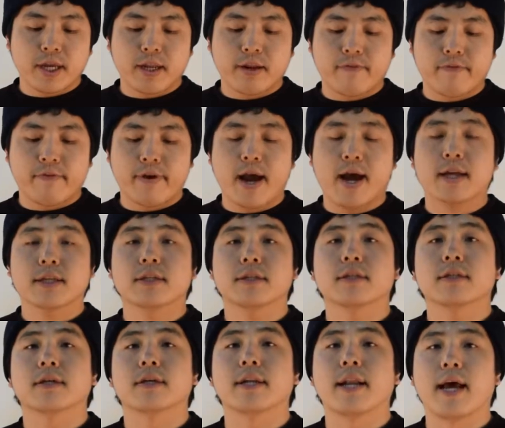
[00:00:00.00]
Effect
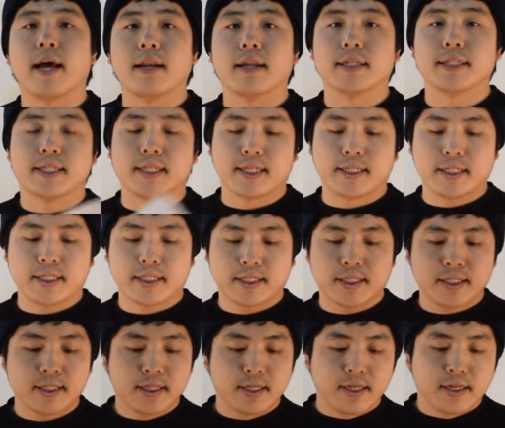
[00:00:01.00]
Analysis.
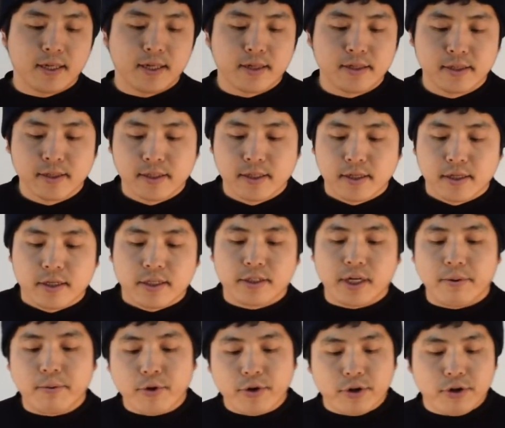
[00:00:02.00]
So
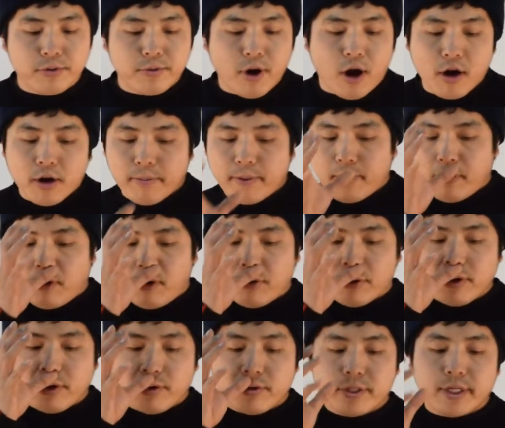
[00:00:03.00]
I'm going to be talking about all
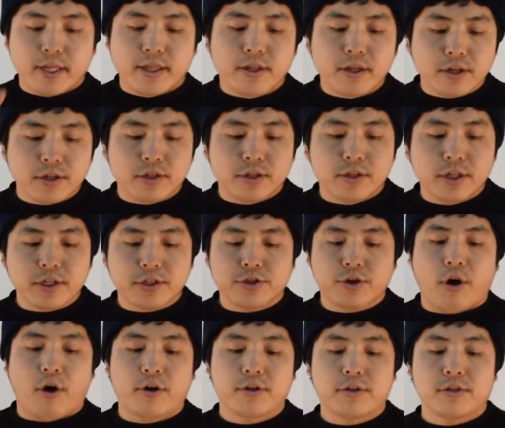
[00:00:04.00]
those, and this
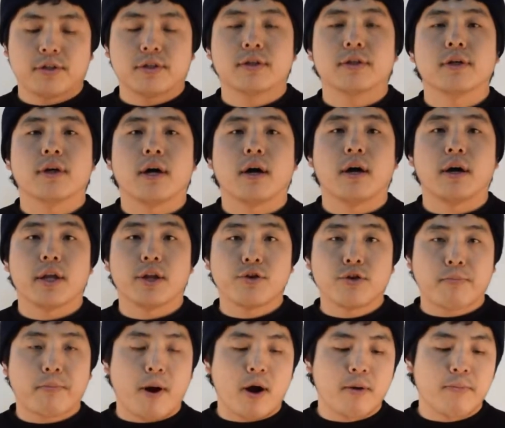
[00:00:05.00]
chart in your
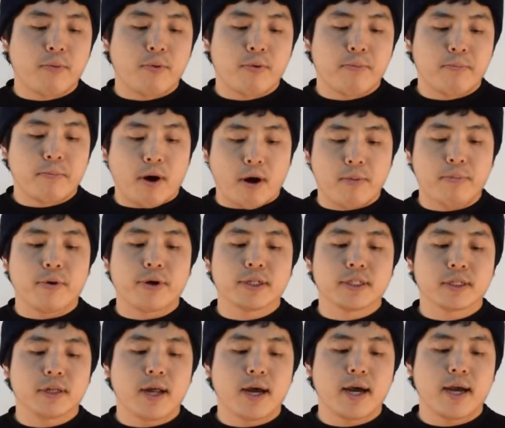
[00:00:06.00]
PowerPoint
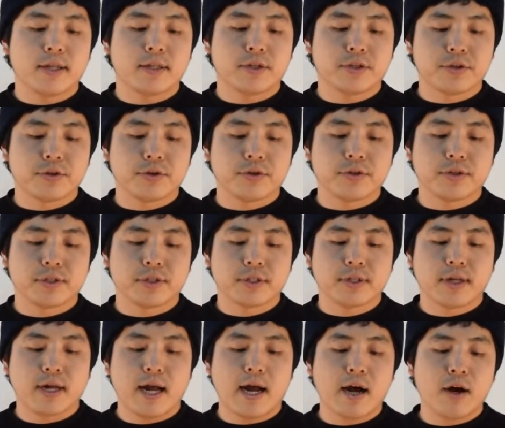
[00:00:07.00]
slide shows
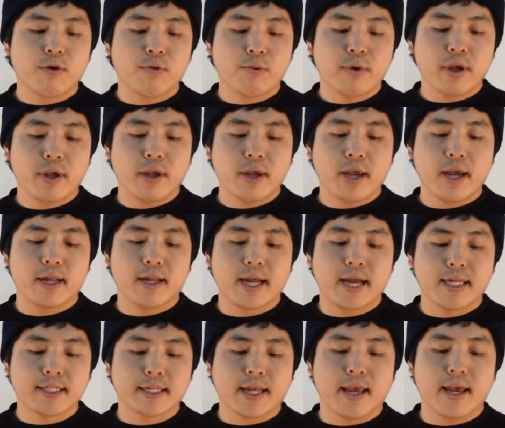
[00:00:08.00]
how we
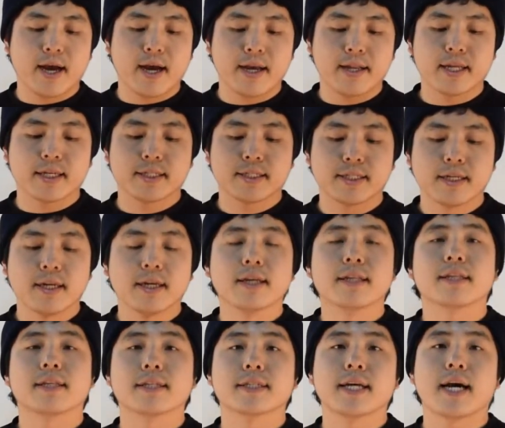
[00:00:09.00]
at SK Hynix
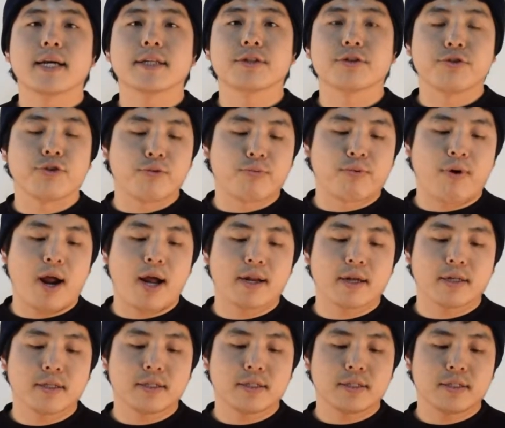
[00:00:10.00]
designs a new
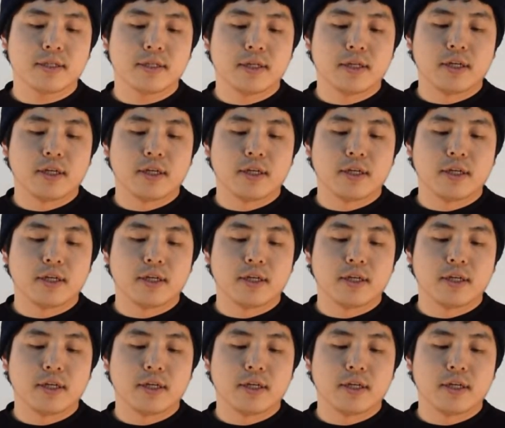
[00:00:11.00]
product.